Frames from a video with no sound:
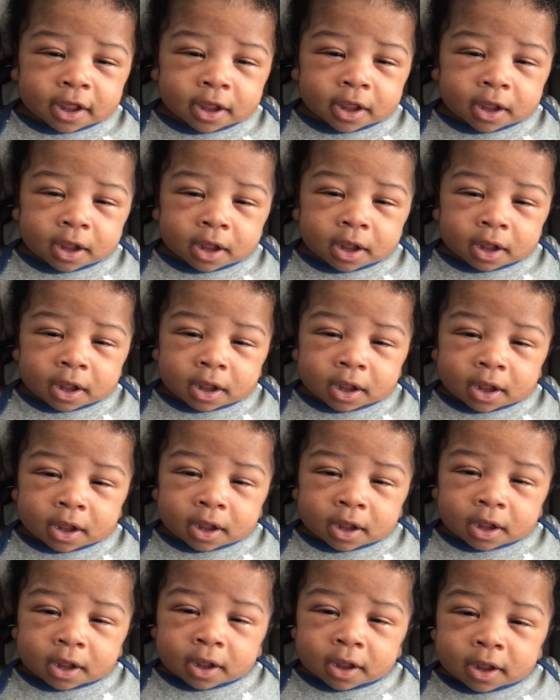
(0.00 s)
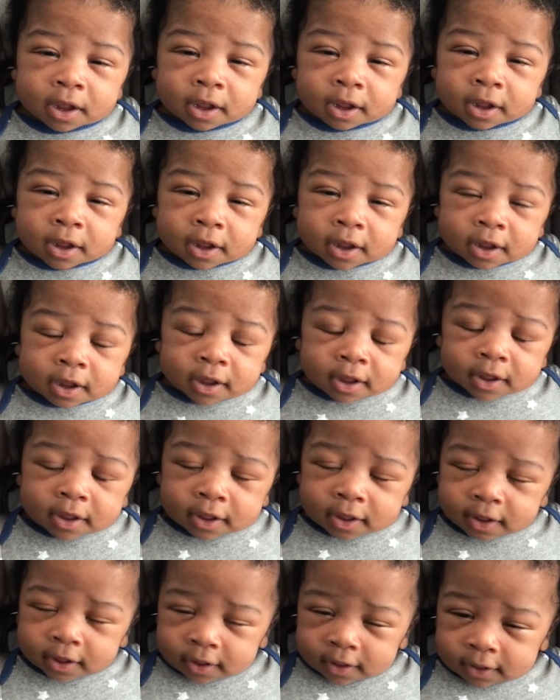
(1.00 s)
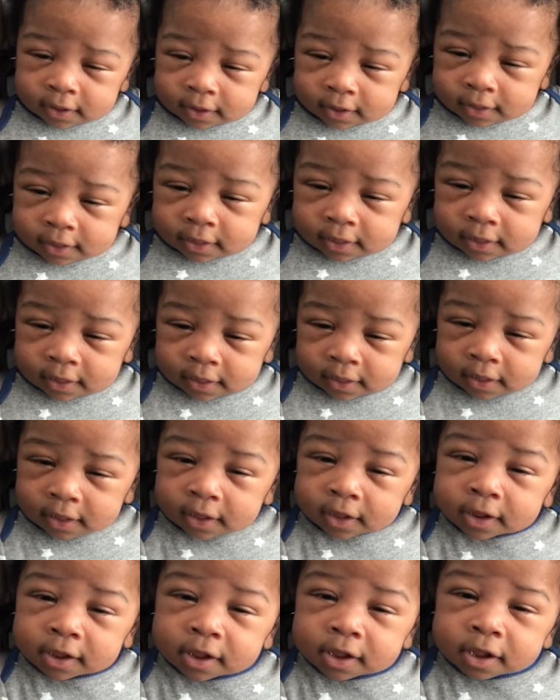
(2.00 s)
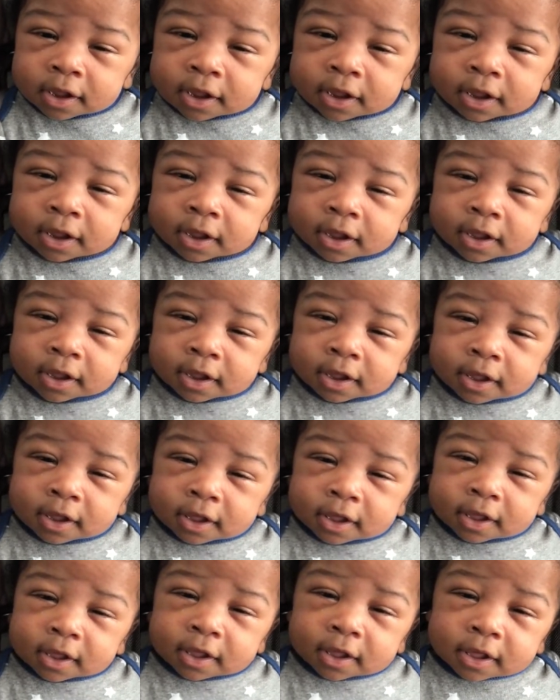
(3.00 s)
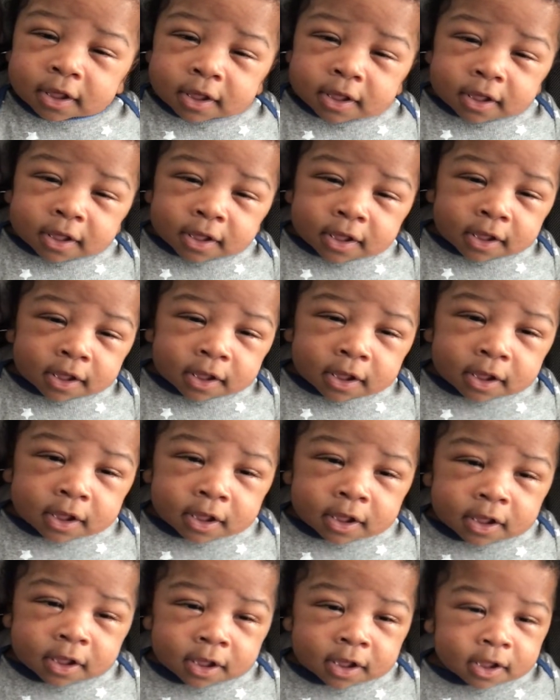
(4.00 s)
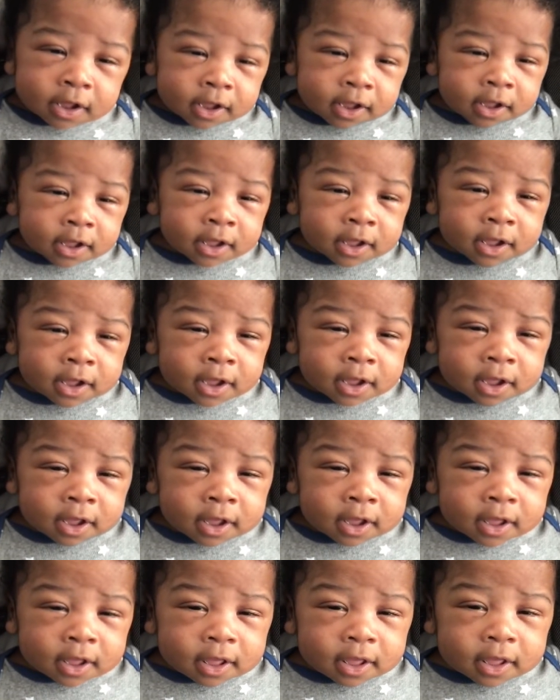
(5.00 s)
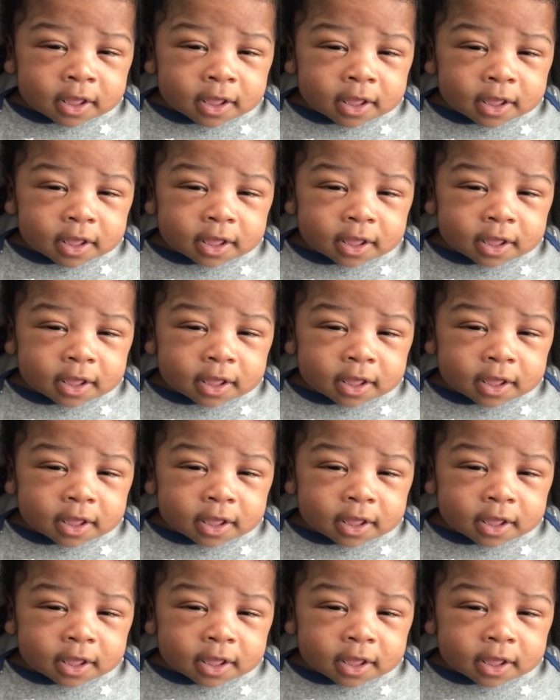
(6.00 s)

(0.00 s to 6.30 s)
(no one is talking)